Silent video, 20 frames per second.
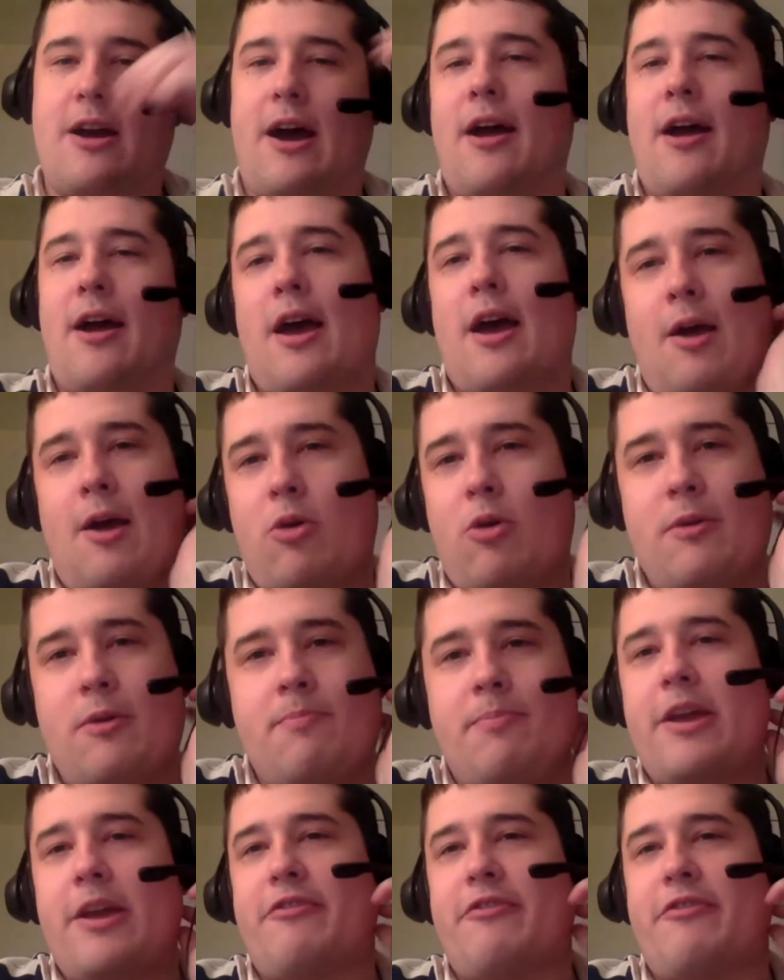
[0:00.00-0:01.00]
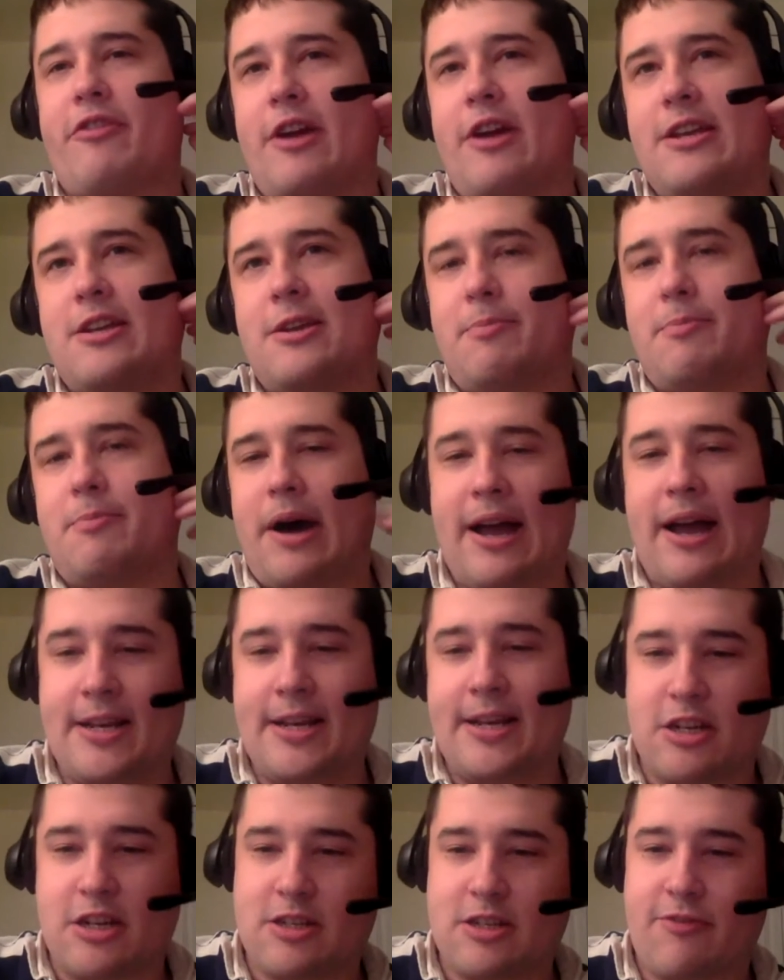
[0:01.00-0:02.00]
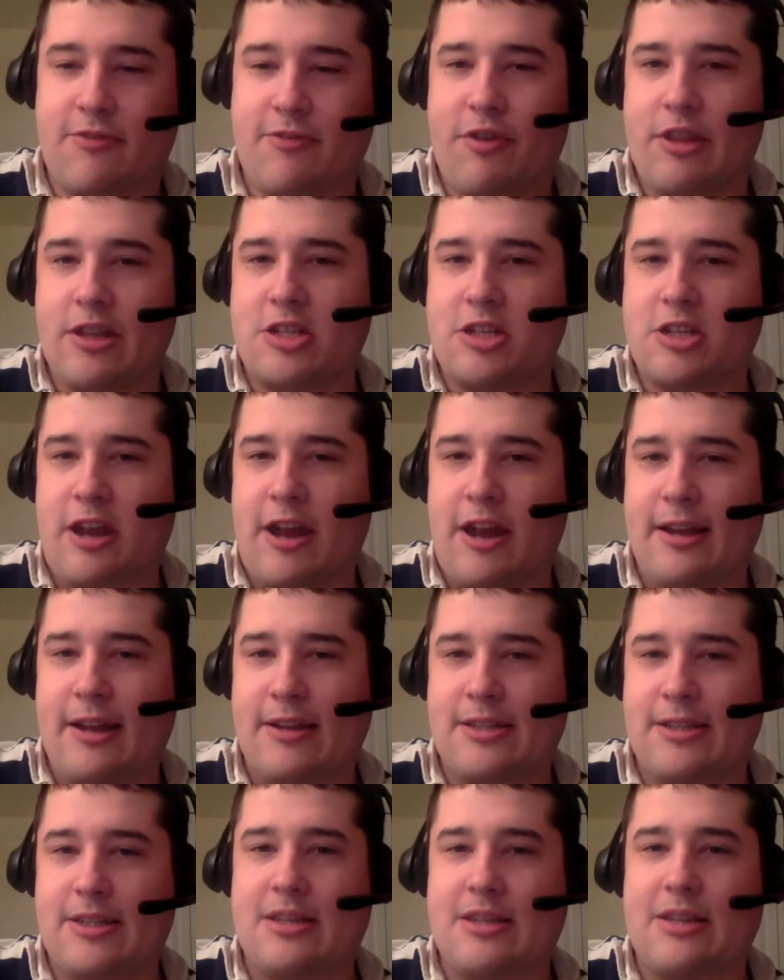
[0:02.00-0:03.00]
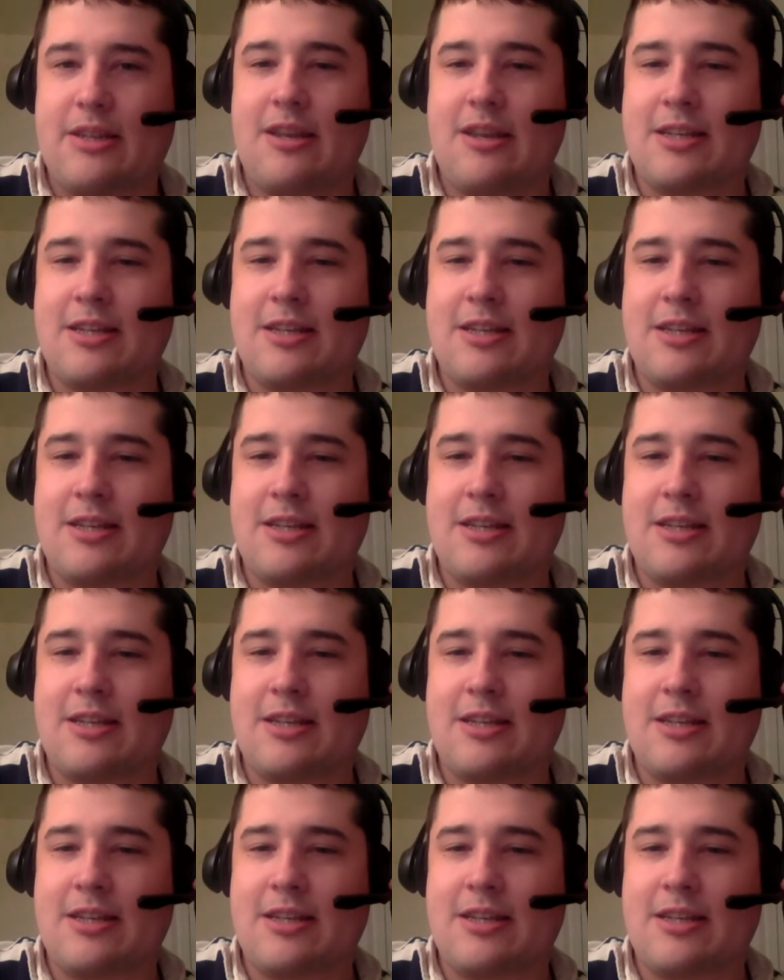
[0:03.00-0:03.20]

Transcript: I wouldn't be afraid to buy just for the chance.